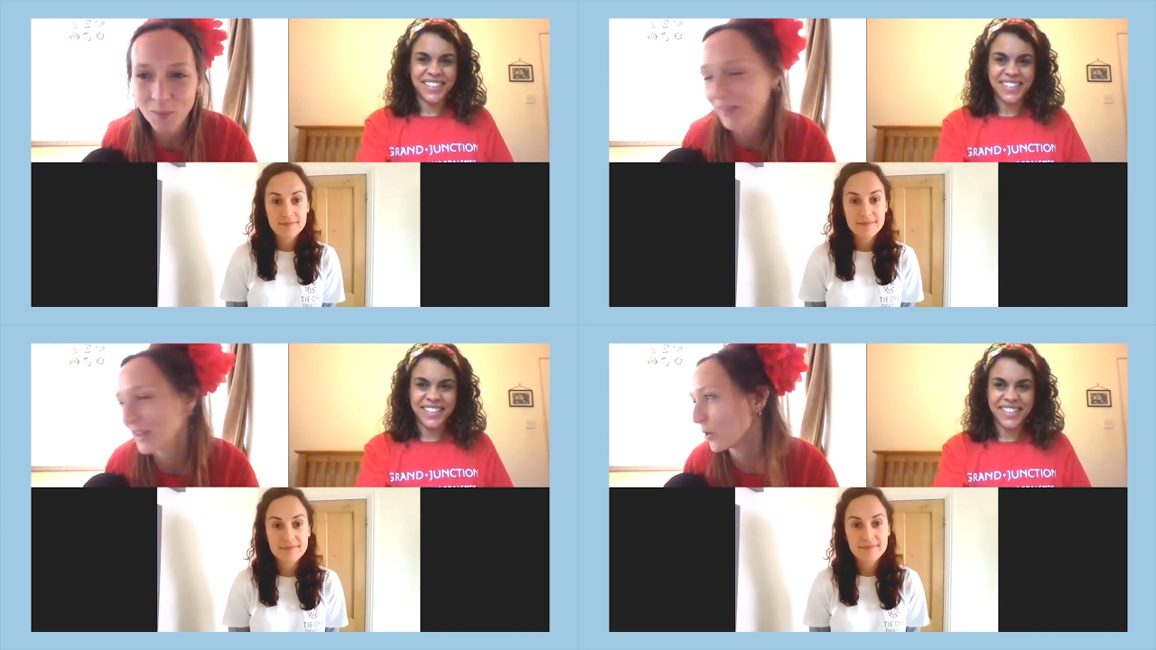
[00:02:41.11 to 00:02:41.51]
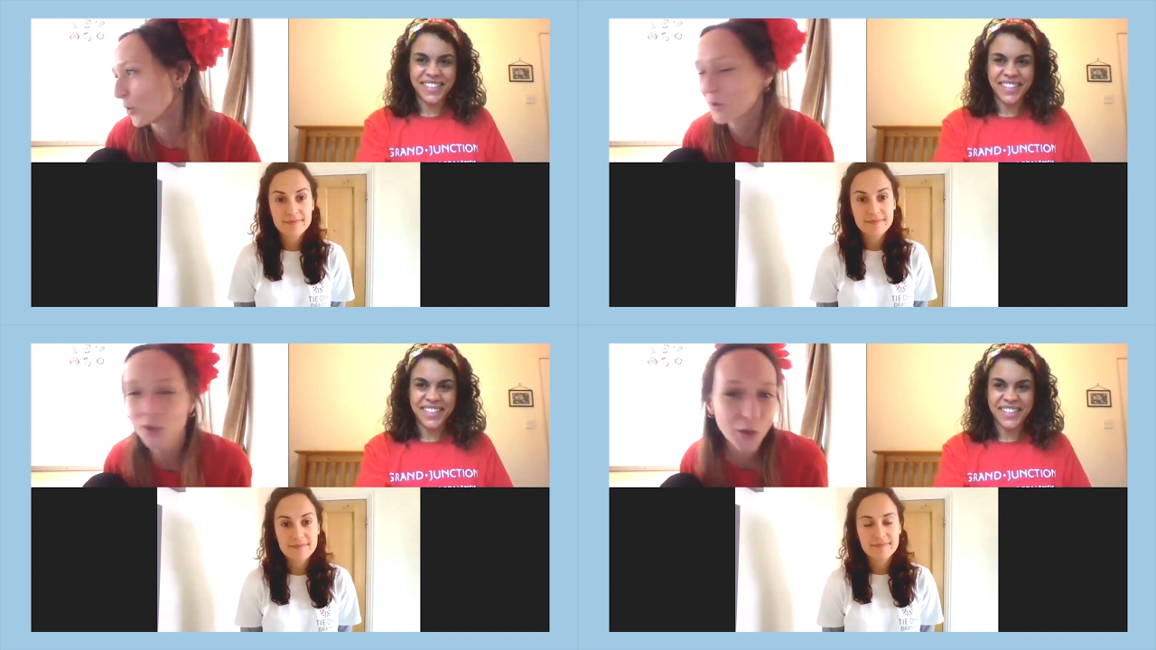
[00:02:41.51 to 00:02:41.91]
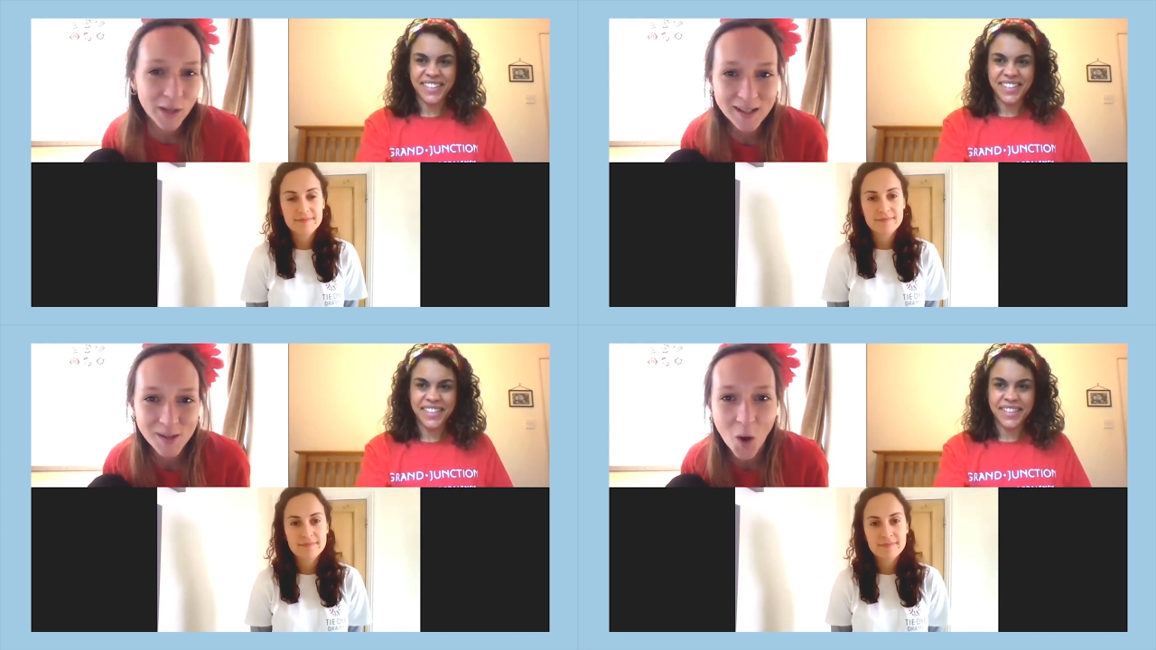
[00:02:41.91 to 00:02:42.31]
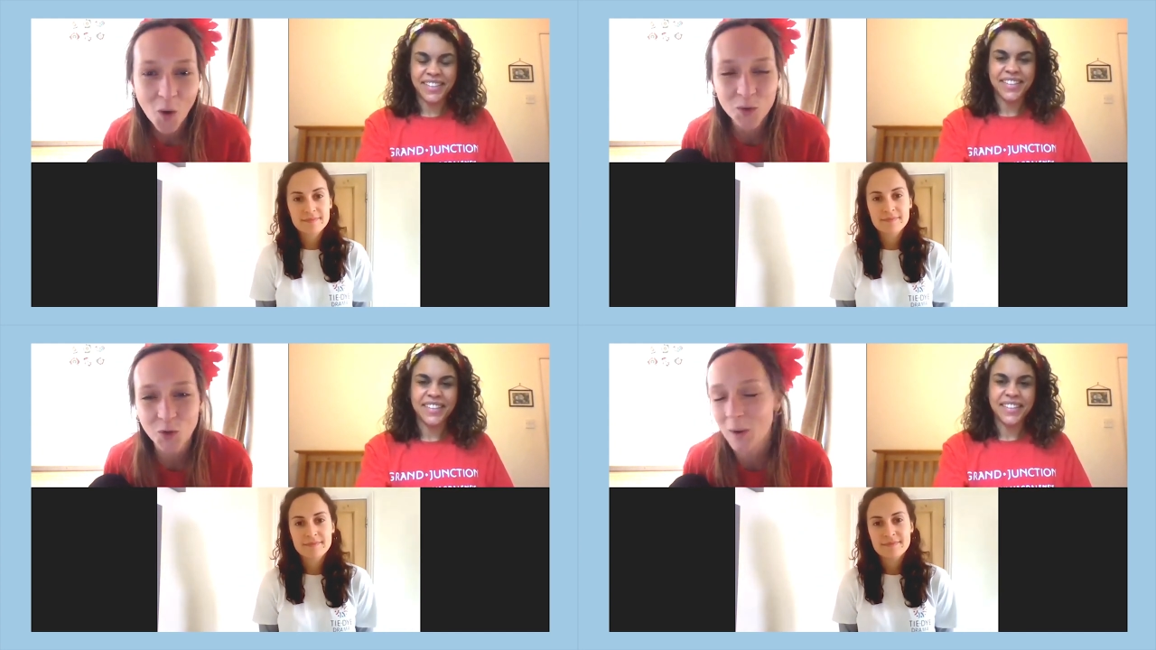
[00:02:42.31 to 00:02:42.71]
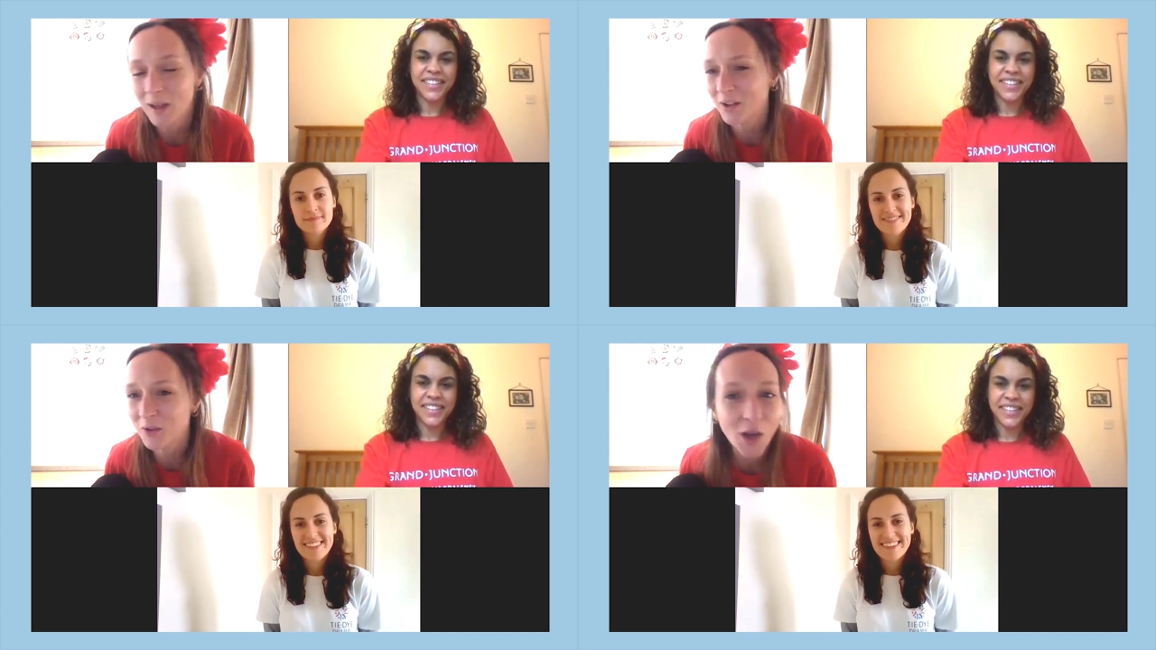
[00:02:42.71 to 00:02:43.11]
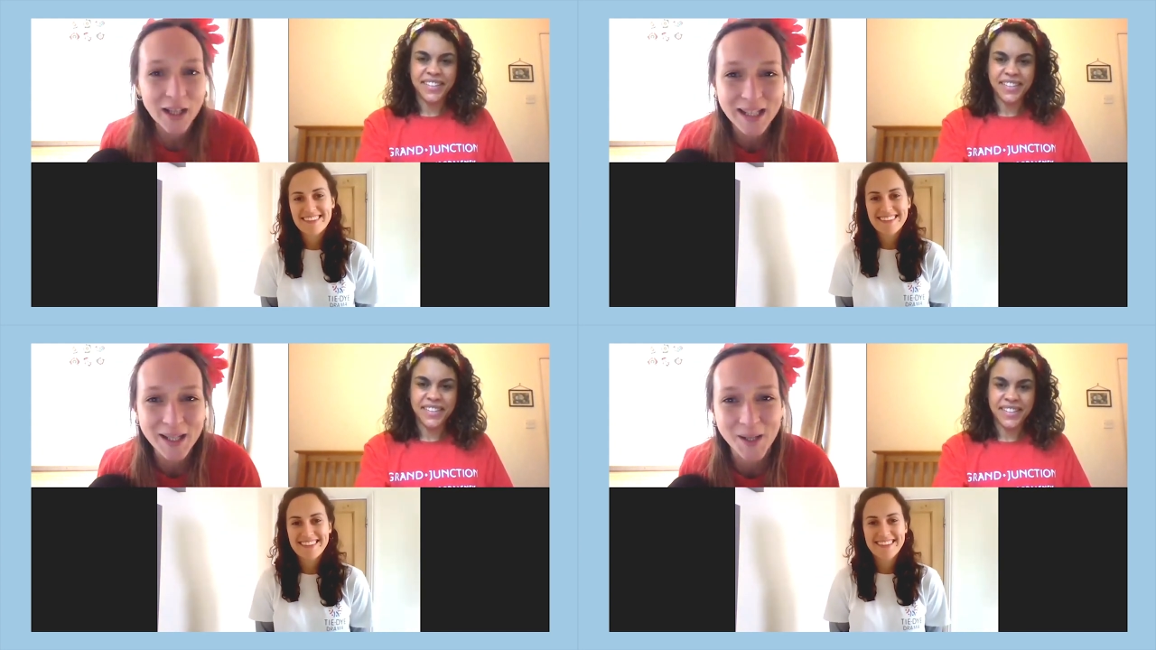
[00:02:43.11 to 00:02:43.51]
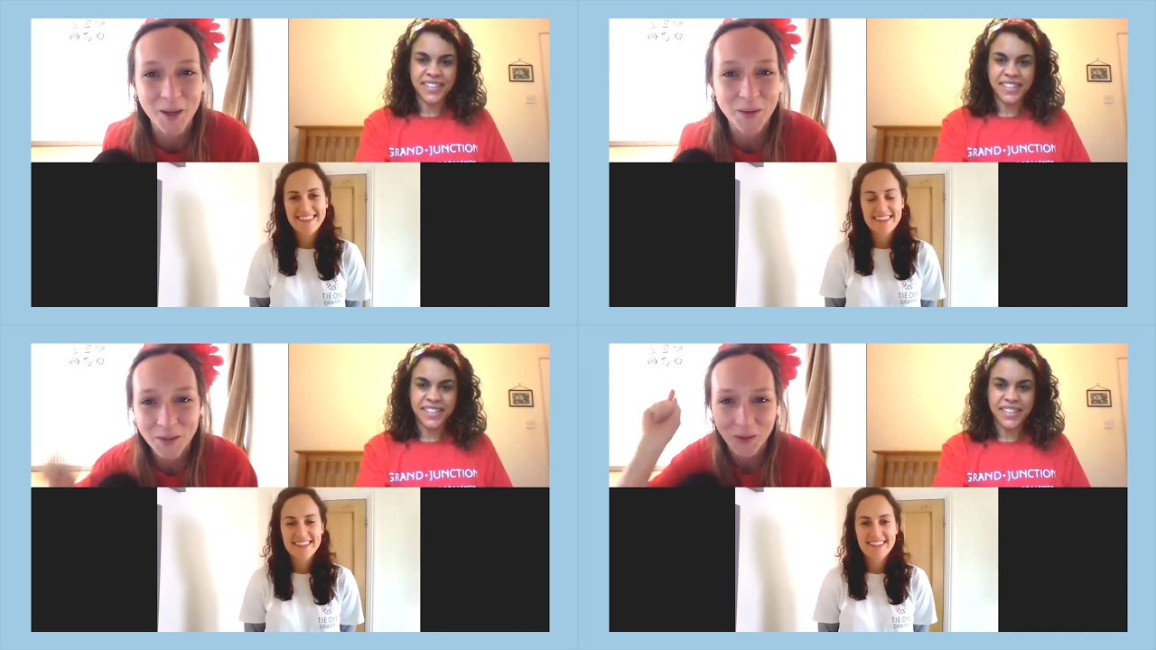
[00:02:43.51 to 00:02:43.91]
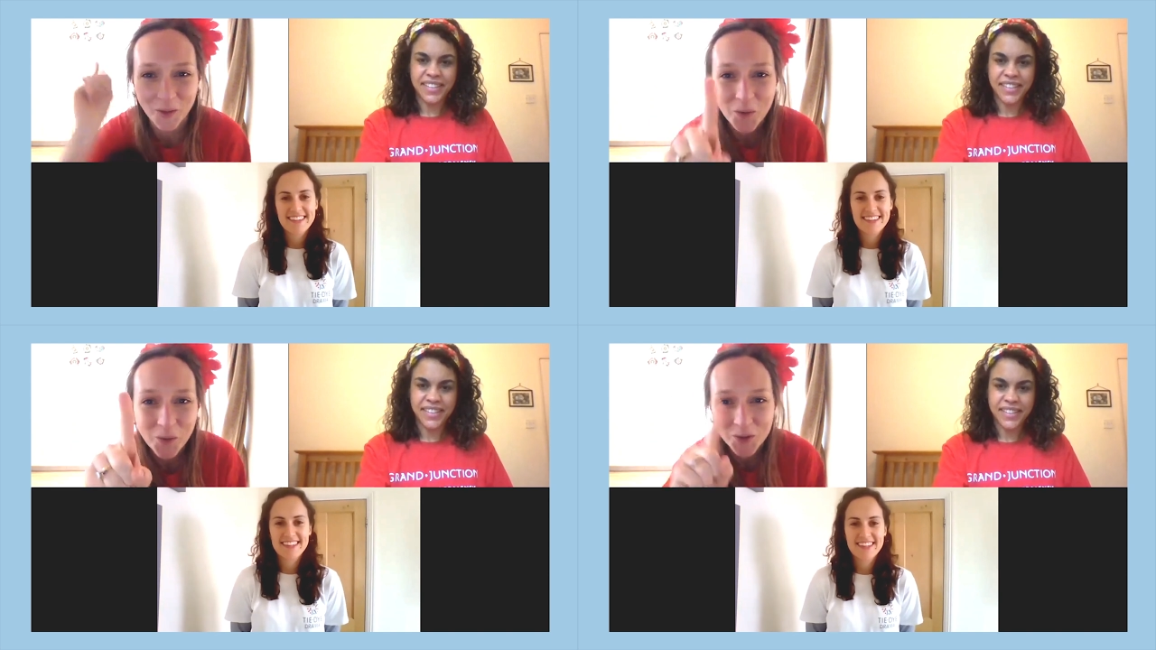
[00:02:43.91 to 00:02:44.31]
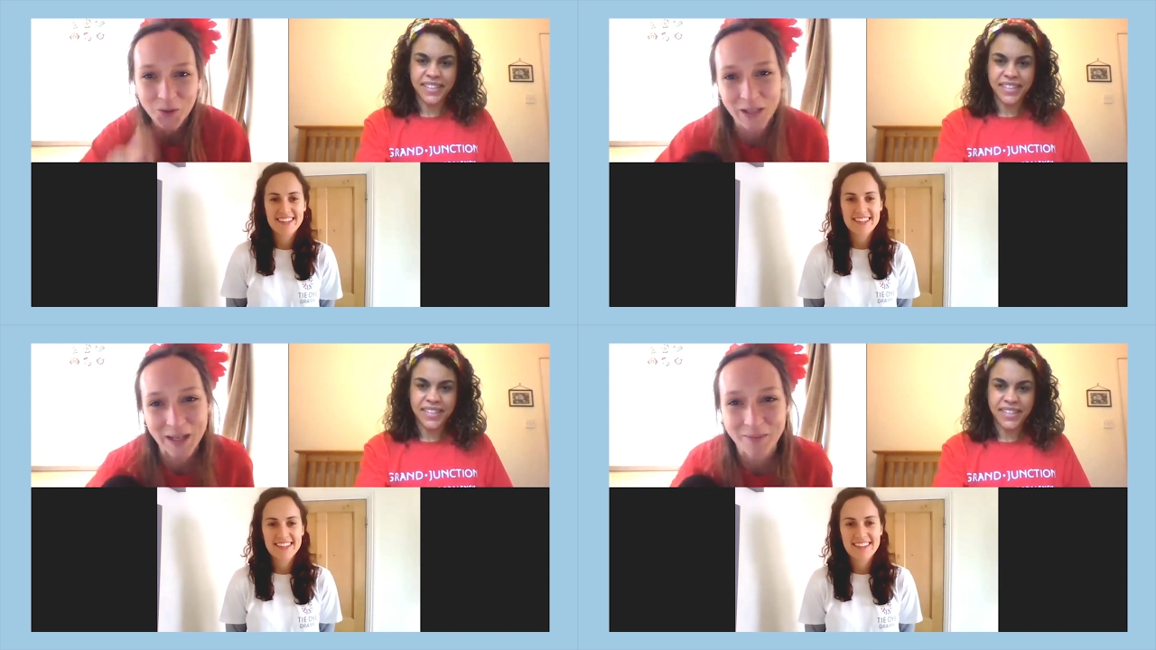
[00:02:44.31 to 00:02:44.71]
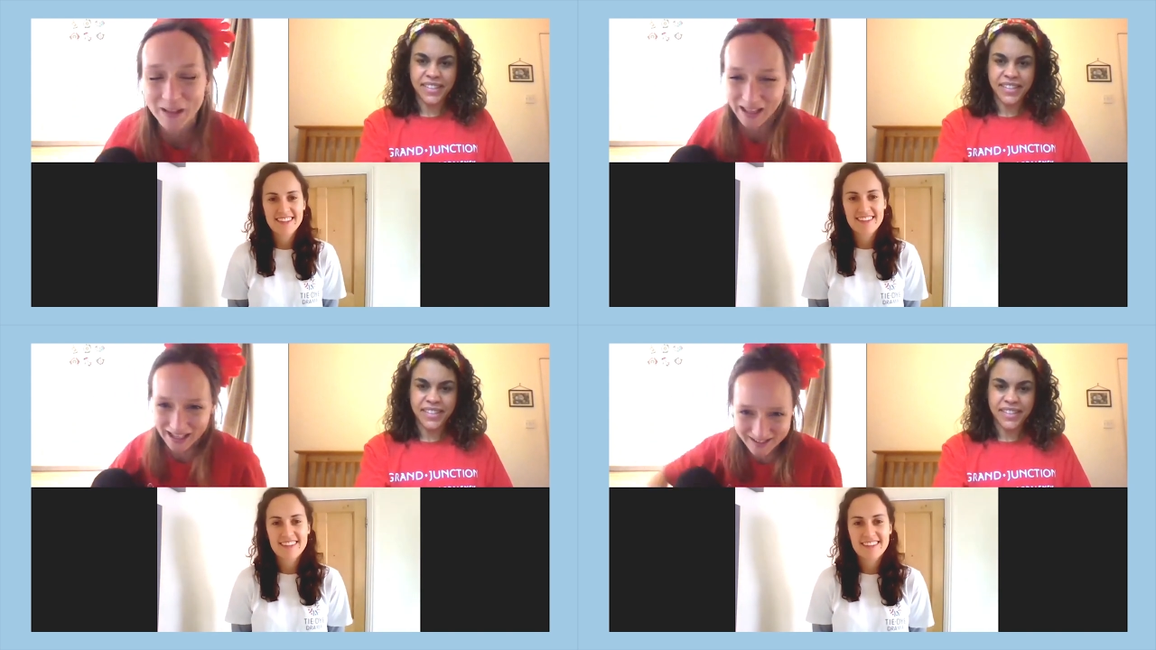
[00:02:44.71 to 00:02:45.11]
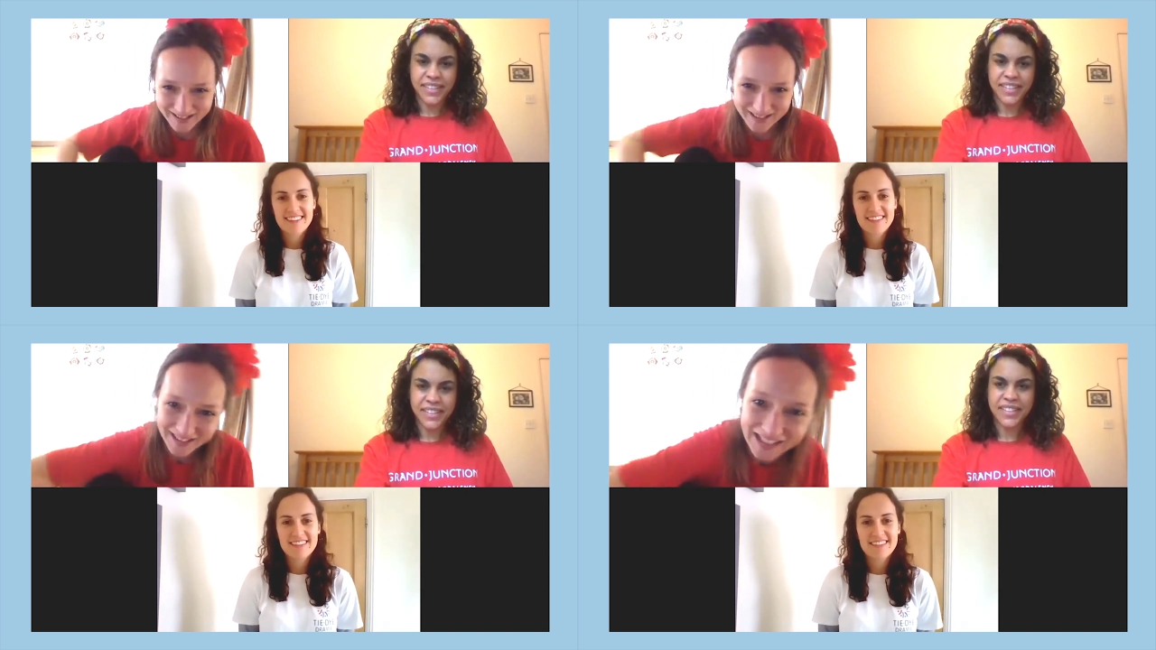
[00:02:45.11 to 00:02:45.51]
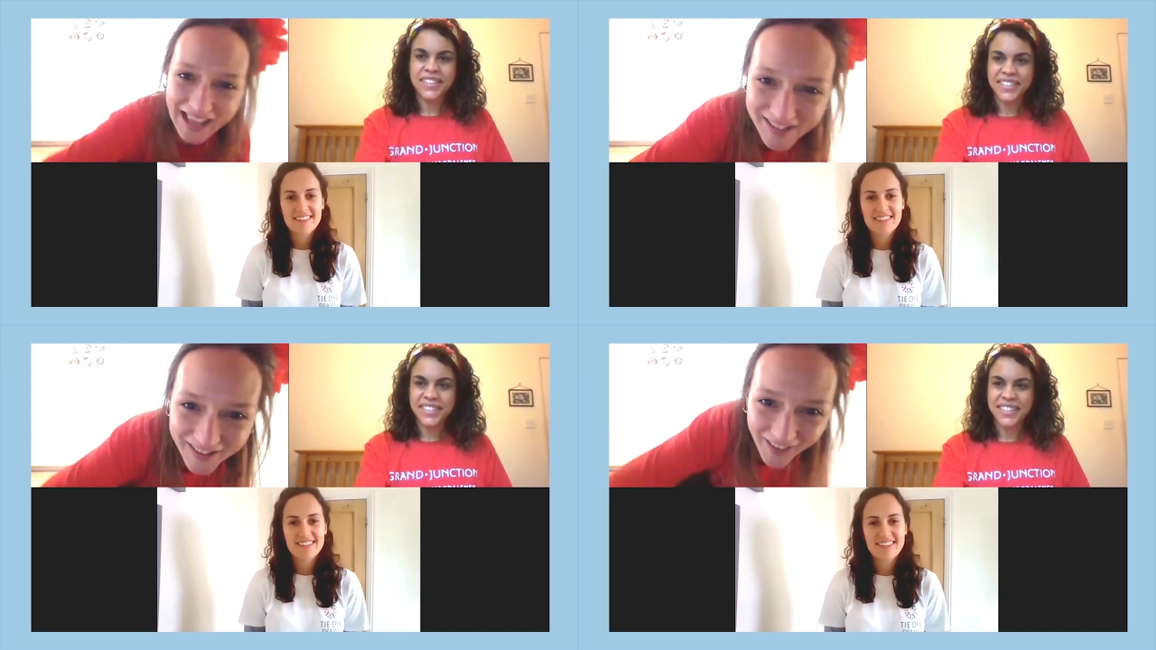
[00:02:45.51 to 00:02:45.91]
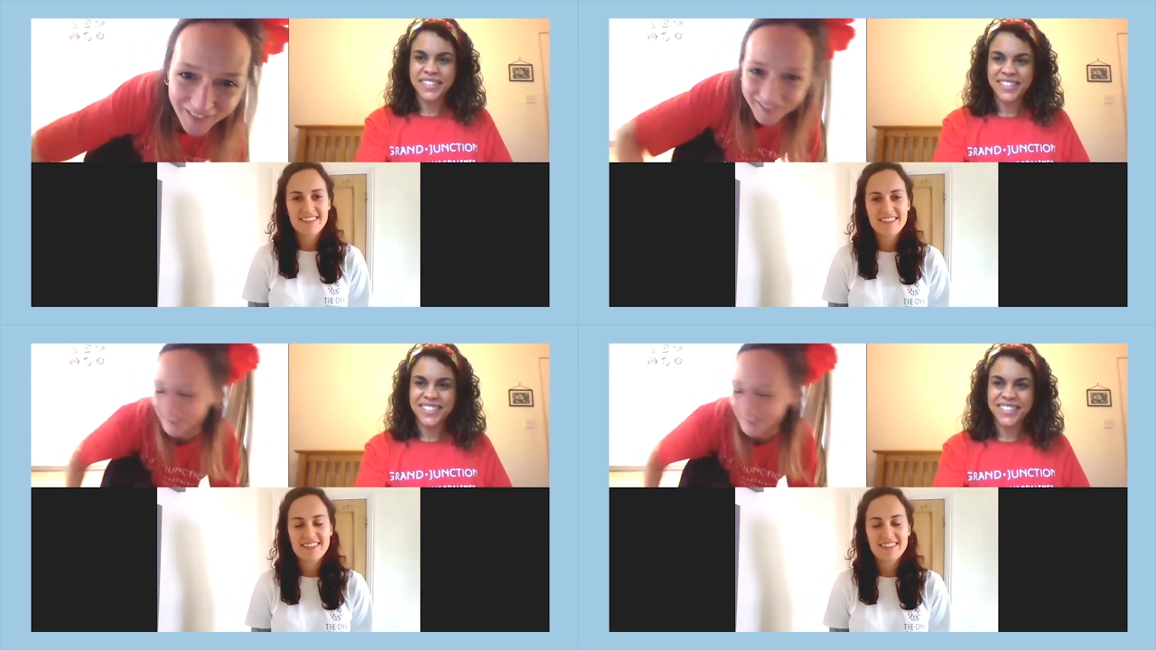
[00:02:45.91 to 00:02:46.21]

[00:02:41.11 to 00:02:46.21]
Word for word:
Speaker 1: whether you're two years old or whether you're 92, you can all join in with this. Let's go. Okay.